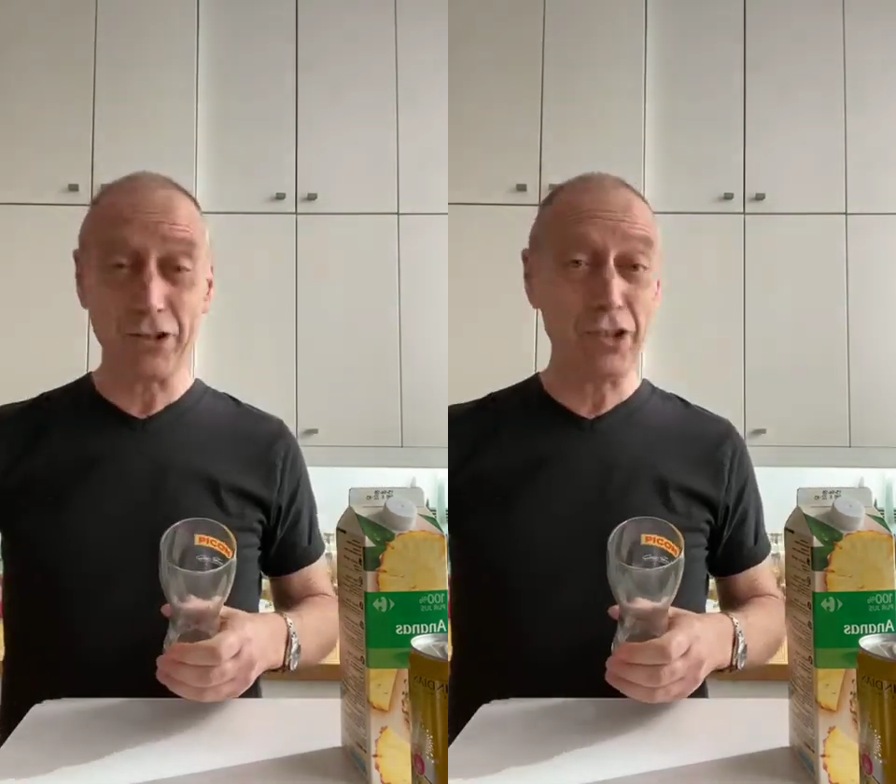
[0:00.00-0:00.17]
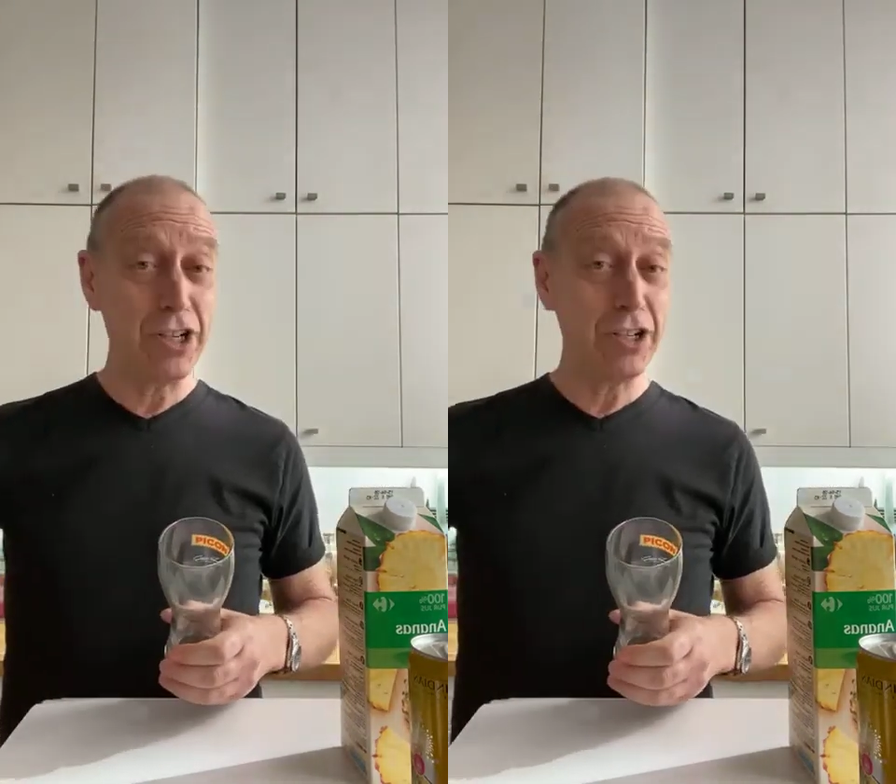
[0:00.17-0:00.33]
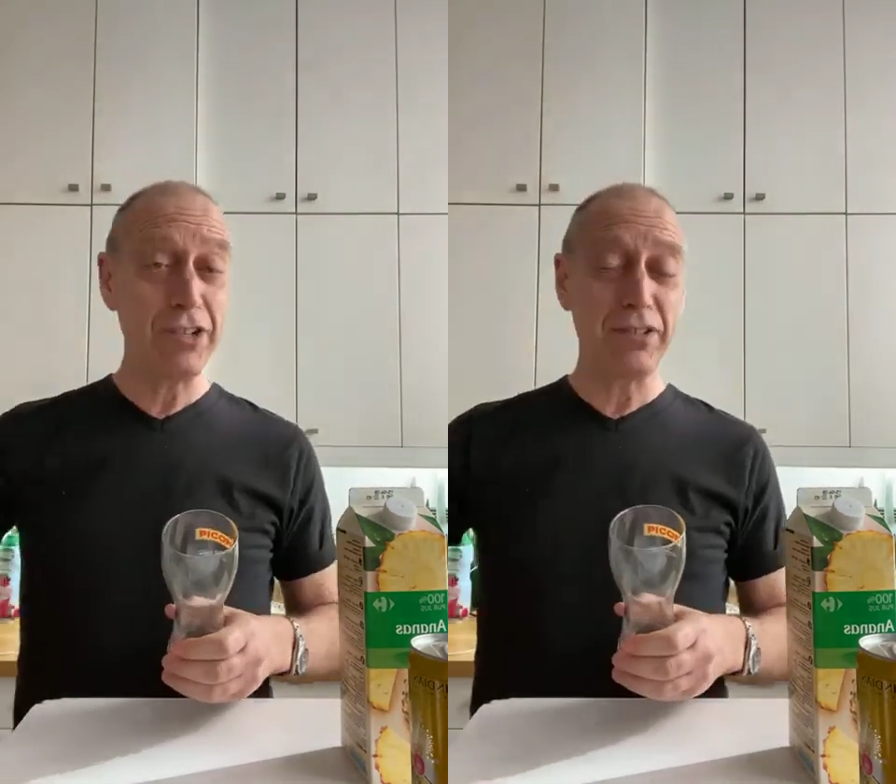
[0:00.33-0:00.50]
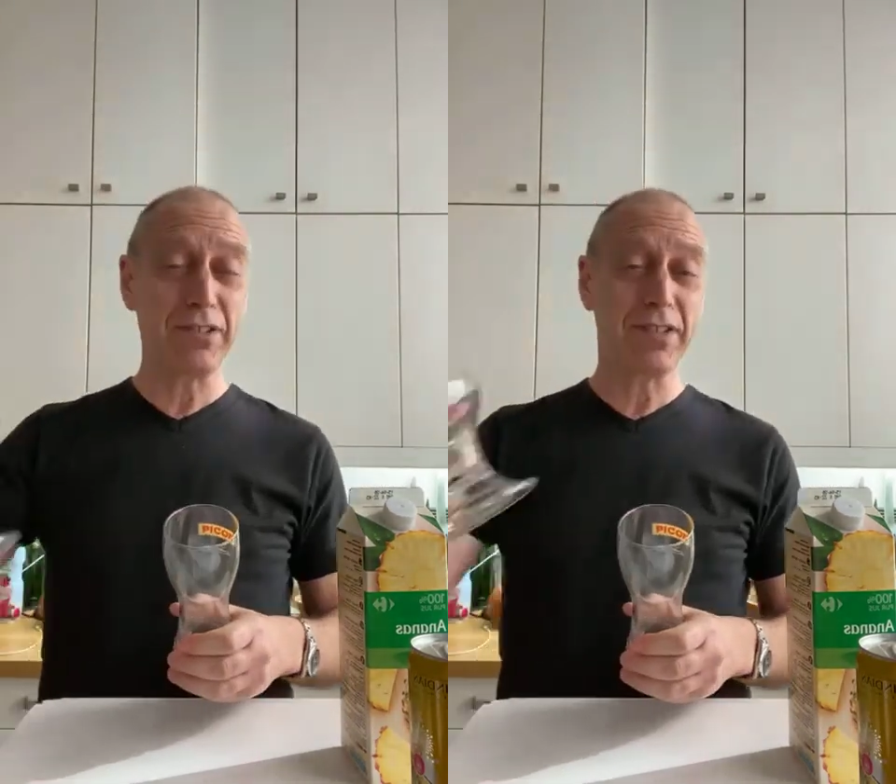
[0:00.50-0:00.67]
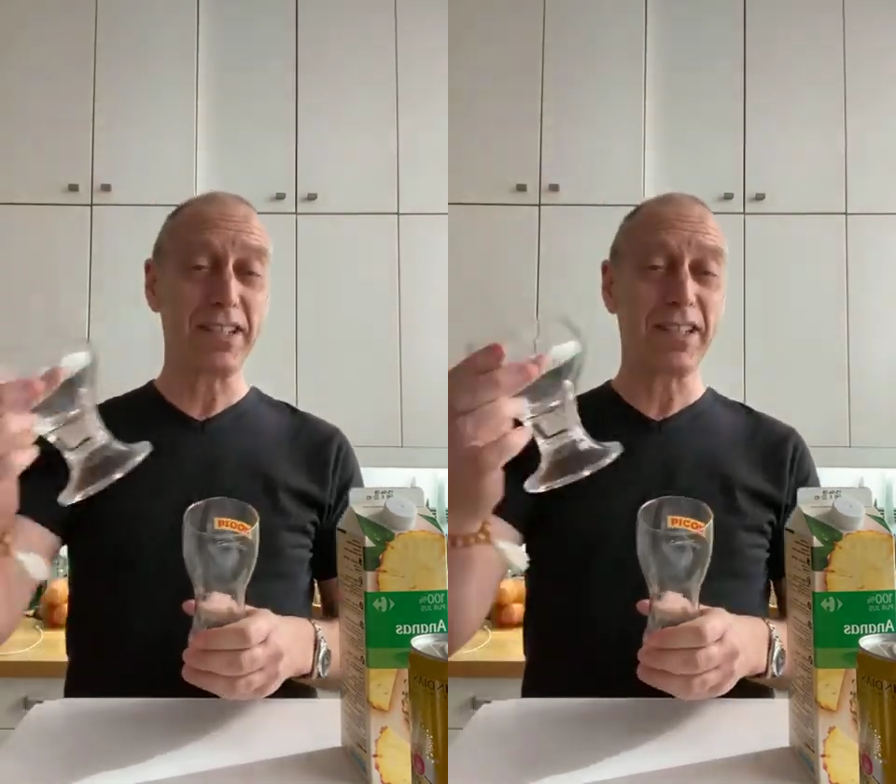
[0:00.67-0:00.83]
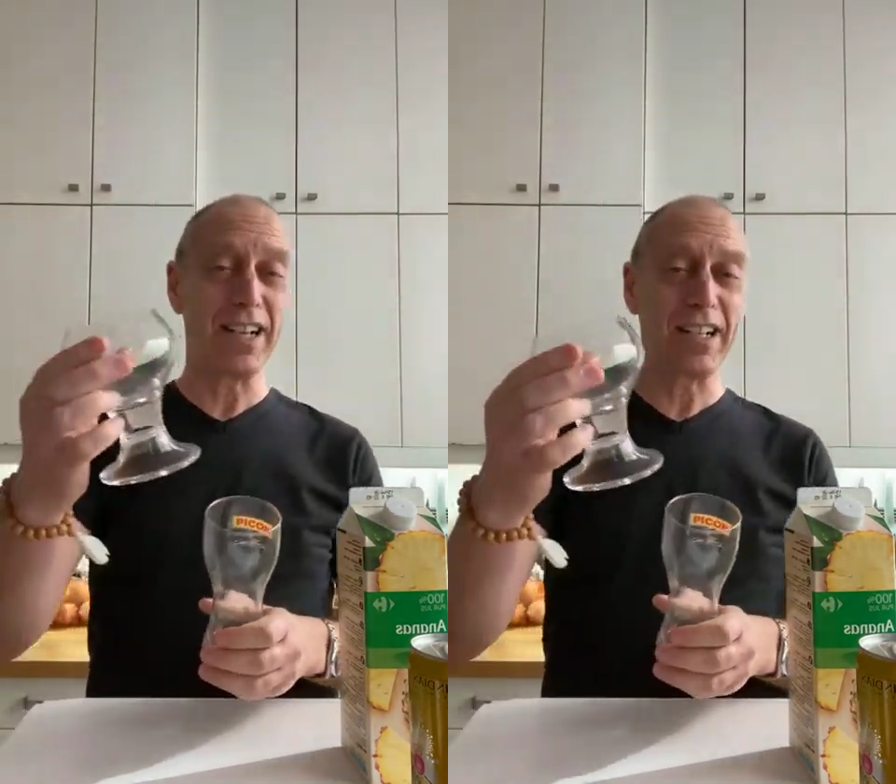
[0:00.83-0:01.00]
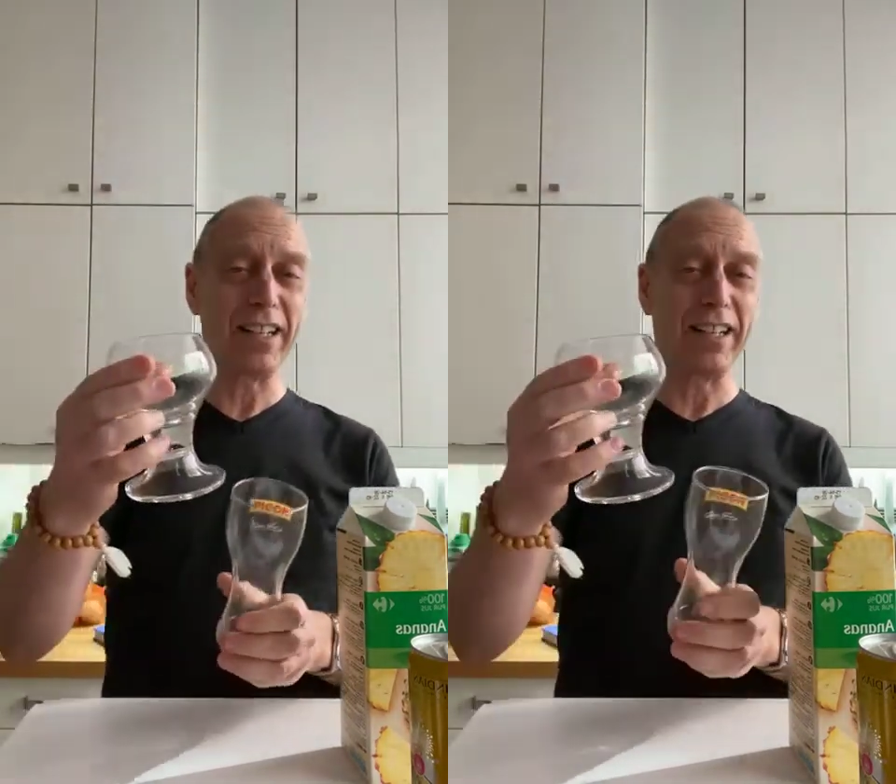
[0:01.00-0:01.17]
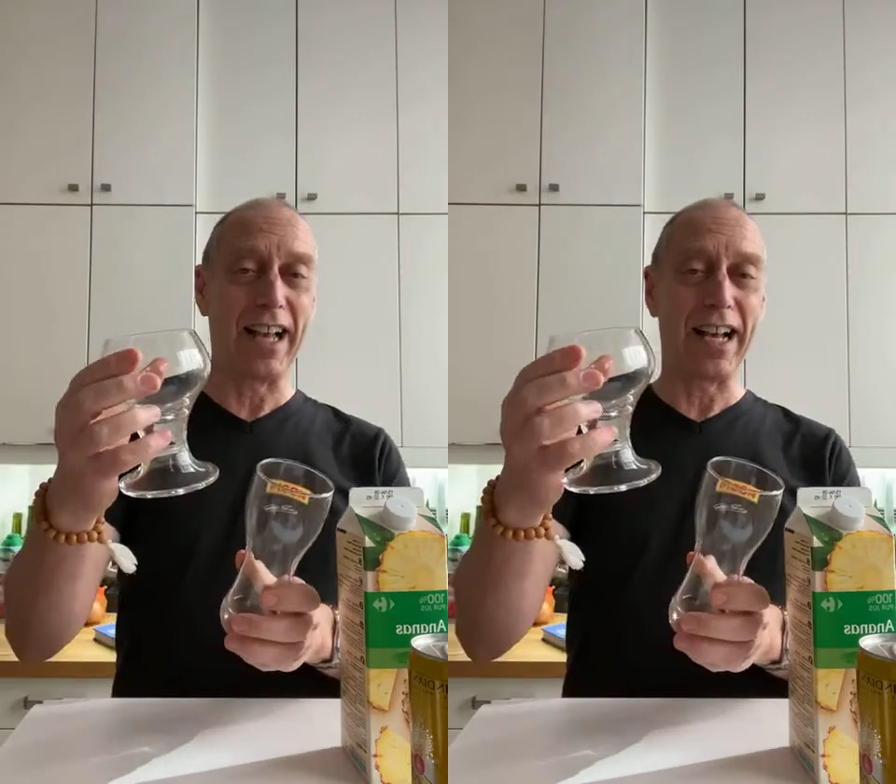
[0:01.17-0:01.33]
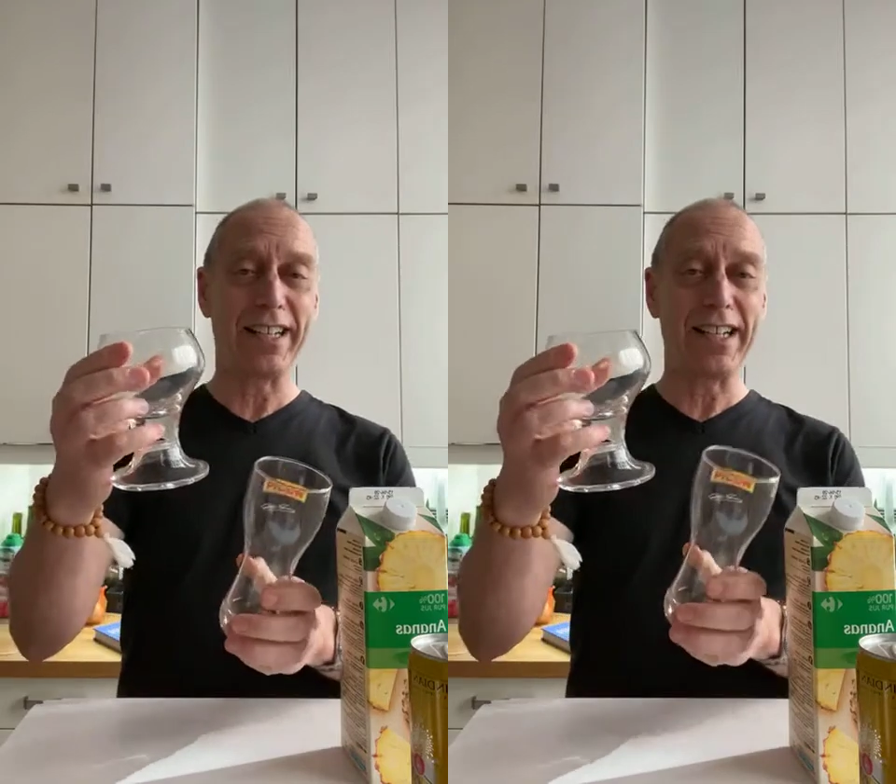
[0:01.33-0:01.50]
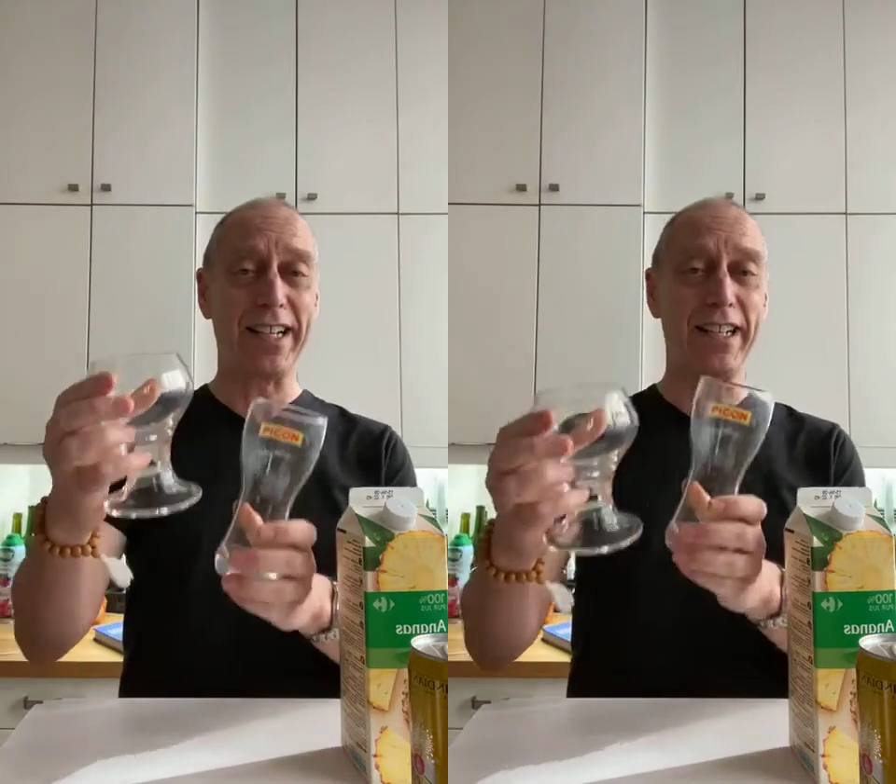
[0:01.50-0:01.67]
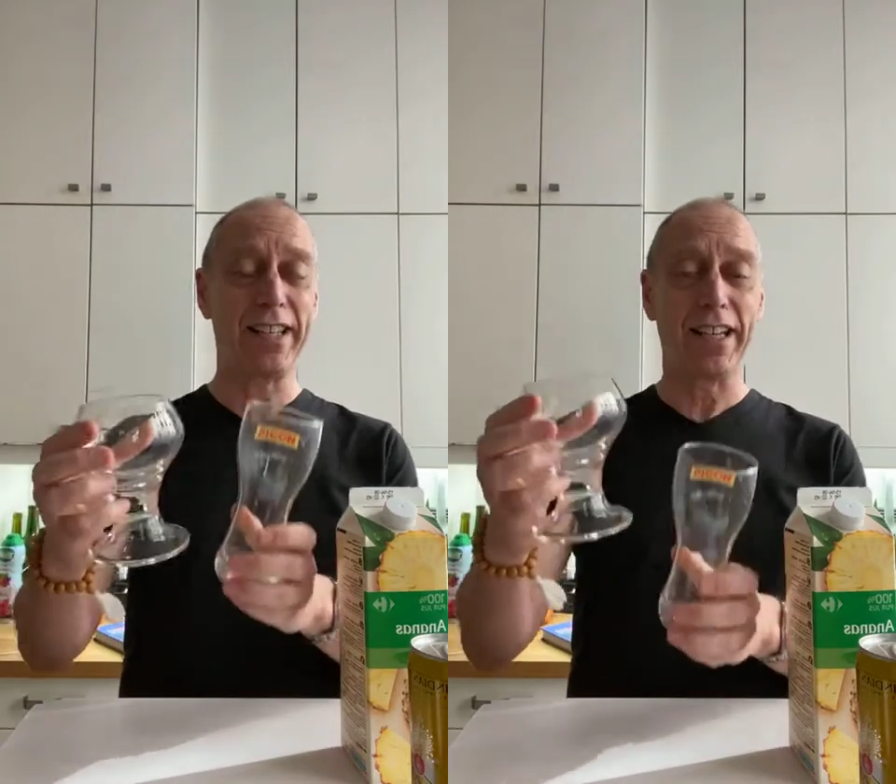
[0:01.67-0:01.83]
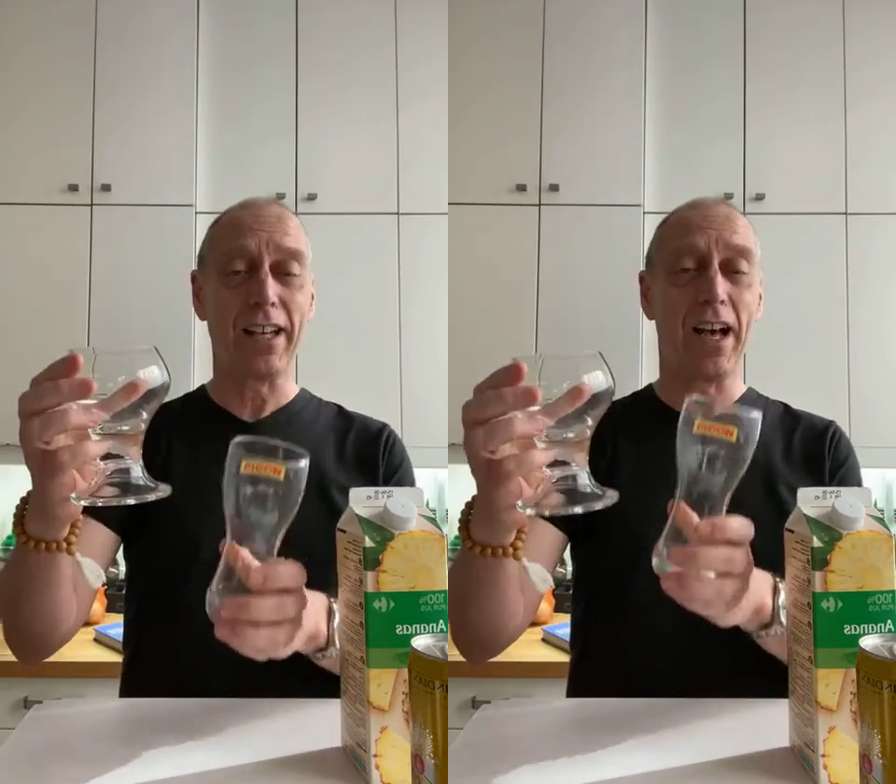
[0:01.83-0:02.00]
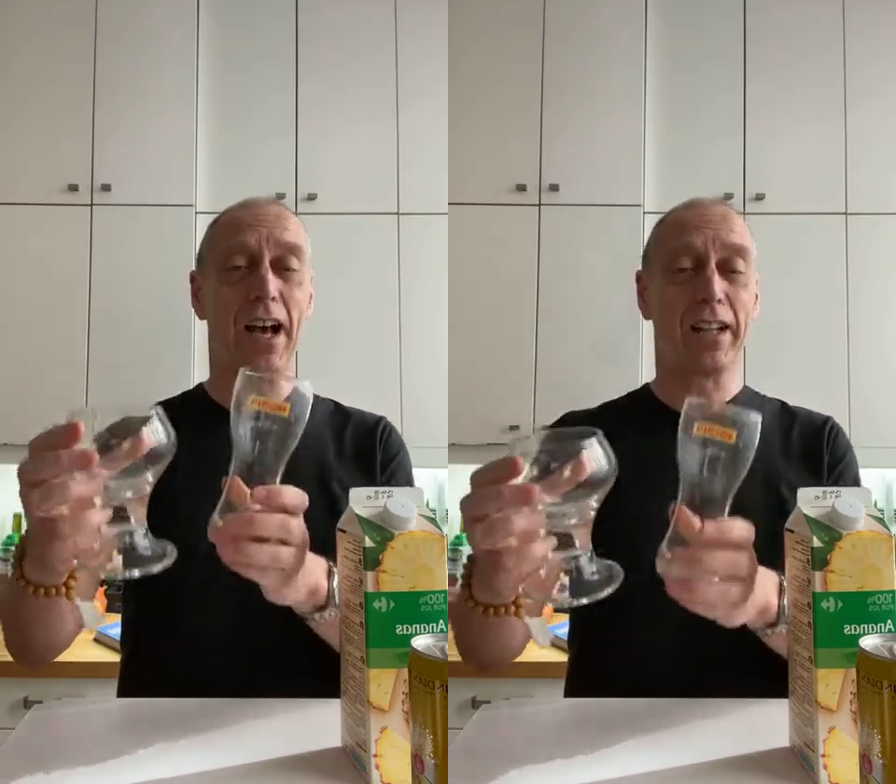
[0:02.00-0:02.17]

or you could use this kind of glass, anything.